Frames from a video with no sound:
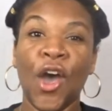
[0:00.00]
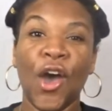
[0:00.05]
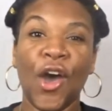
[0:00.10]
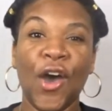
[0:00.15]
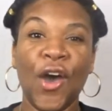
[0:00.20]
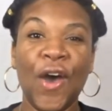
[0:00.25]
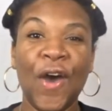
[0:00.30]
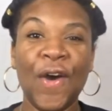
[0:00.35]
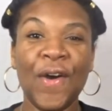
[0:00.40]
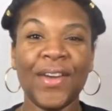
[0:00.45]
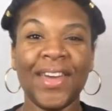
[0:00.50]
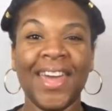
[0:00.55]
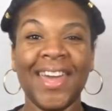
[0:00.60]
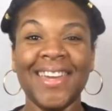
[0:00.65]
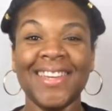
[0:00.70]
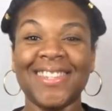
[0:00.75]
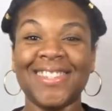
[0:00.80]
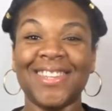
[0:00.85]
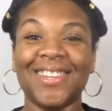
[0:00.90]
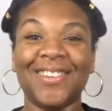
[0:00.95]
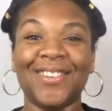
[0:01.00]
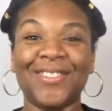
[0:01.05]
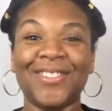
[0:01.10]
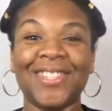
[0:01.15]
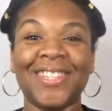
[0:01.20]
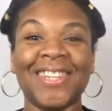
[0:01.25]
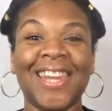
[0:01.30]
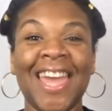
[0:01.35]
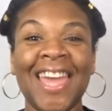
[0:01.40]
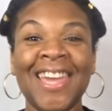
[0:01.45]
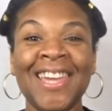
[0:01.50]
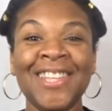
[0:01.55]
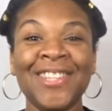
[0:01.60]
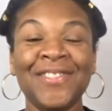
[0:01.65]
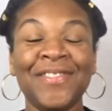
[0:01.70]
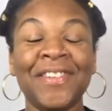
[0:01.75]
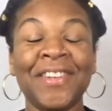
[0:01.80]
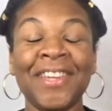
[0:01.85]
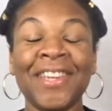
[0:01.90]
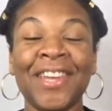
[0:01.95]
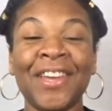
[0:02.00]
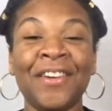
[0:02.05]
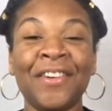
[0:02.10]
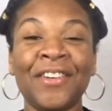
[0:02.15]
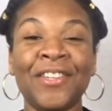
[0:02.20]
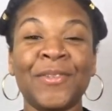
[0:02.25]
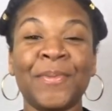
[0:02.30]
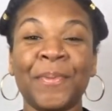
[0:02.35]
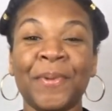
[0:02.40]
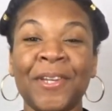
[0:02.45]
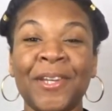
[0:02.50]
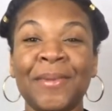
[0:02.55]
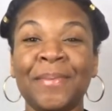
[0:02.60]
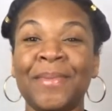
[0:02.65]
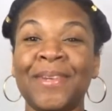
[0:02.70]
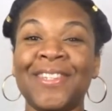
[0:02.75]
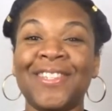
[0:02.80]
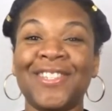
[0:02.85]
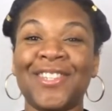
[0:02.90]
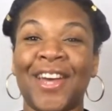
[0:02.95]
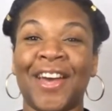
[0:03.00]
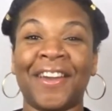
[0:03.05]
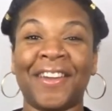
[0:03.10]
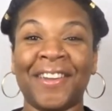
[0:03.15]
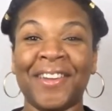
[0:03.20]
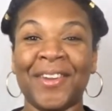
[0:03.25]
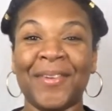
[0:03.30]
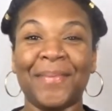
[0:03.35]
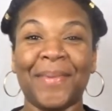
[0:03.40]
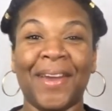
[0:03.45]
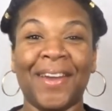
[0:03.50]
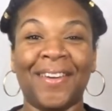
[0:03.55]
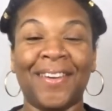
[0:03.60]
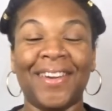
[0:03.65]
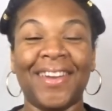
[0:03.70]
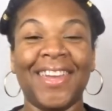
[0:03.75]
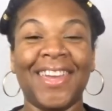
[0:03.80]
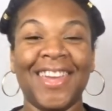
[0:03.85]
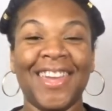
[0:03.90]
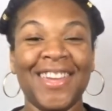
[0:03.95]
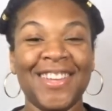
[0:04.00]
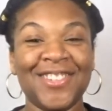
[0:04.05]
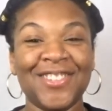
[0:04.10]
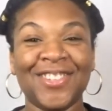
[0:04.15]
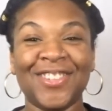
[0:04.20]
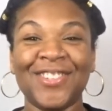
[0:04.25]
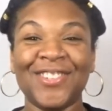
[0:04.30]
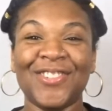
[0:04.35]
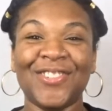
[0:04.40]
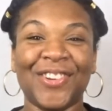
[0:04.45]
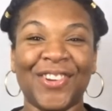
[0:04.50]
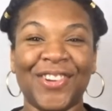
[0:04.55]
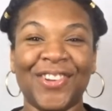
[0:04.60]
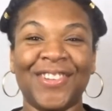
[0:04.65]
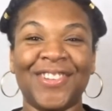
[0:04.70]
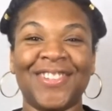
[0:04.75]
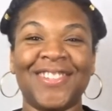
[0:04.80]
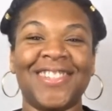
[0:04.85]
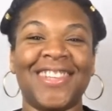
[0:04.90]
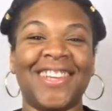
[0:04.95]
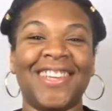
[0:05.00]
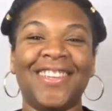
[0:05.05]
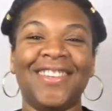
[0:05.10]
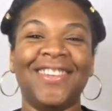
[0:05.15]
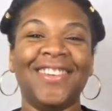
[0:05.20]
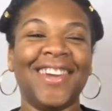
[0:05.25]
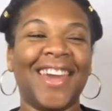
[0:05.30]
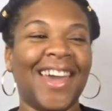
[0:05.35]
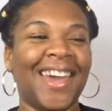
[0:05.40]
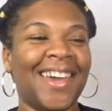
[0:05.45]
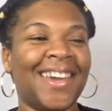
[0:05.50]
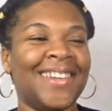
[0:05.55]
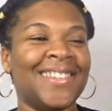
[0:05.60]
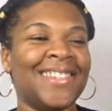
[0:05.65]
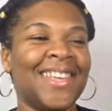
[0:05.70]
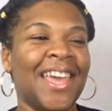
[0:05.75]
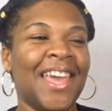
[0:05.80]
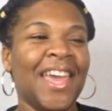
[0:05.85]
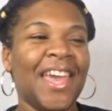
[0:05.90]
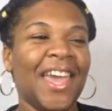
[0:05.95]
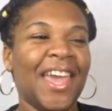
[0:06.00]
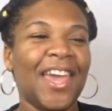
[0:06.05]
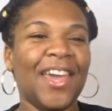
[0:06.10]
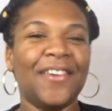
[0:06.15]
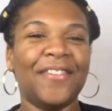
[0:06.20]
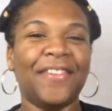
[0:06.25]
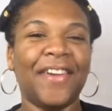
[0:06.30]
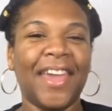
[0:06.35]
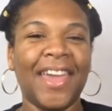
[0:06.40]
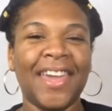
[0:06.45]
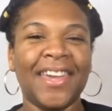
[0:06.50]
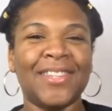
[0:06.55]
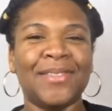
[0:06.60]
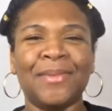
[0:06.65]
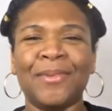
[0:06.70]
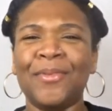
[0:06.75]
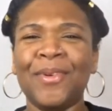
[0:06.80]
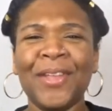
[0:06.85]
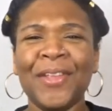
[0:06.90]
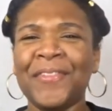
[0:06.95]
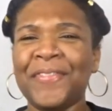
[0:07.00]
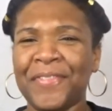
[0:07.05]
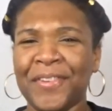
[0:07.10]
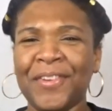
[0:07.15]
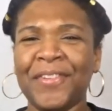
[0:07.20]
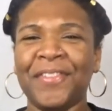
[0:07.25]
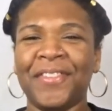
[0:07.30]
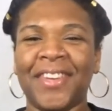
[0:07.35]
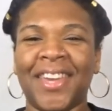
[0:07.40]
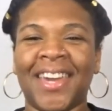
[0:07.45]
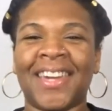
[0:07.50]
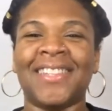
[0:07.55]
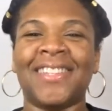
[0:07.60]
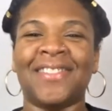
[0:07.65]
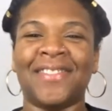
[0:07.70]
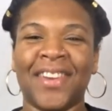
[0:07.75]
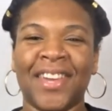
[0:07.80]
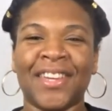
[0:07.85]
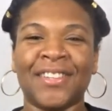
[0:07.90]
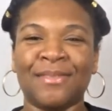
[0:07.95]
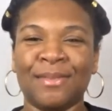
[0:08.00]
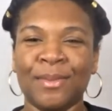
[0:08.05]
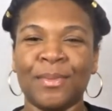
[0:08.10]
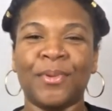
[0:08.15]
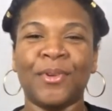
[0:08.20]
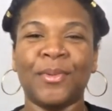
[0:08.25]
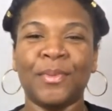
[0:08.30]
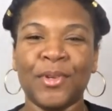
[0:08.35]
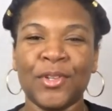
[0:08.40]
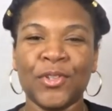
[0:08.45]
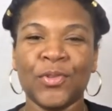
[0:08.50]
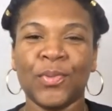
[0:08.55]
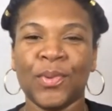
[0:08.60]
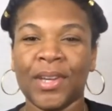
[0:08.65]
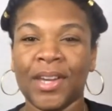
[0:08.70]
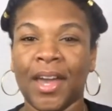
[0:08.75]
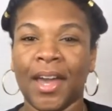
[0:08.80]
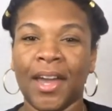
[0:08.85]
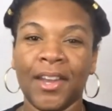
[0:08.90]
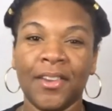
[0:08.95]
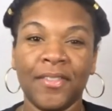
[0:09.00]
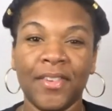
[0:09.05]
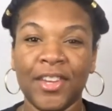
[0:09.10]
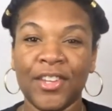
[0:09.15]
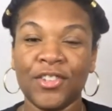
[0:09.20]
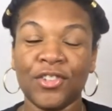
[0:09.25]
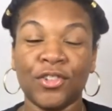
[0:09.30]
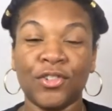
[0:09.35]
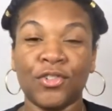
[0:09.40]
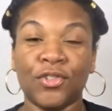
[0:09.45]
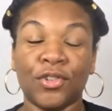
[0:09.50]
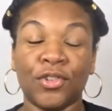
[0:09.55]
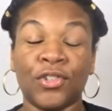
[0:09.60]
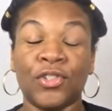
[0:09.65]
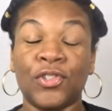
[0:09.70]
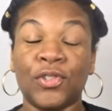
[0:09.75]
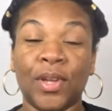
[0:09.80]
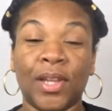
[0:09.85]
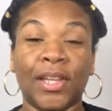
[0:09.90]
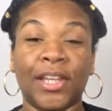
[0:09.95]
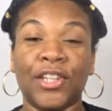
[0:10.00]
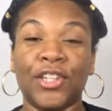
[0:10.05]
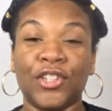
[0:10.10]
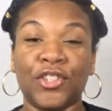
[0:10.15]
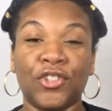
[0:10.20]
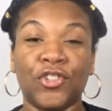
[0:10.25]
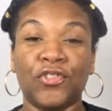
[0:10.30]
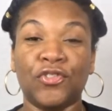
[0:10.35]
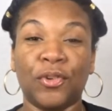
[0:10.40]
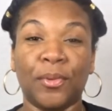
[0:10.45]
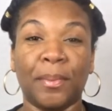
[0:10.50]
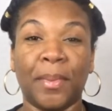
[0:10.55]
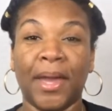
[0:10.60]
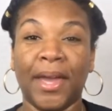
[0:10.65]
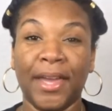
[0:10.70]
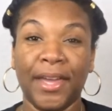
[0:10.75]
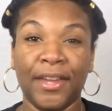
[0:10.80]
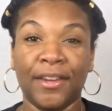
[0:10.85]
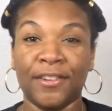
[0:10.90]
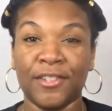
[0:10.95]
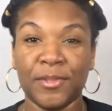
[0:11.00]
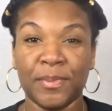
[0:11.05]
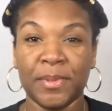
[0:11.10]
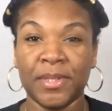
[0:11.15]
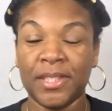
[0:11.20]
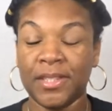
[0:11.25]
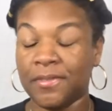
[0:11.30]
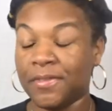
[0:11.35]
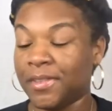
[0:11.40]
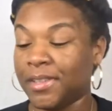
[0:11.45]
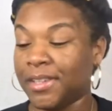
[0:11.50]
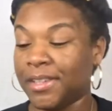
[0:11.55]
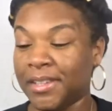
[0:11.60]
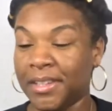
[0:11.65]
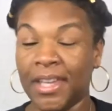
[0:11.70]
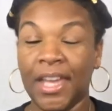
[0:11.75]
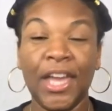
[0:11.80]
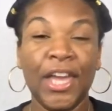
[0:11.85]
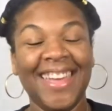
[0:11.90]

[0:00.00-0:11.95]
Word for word: Okay, so today's video is pretty much talking about edge controls, and you guys have asked me, well, a few of you guys have asked me pretty much what kind of edge controls do I like to use for my hair specifically.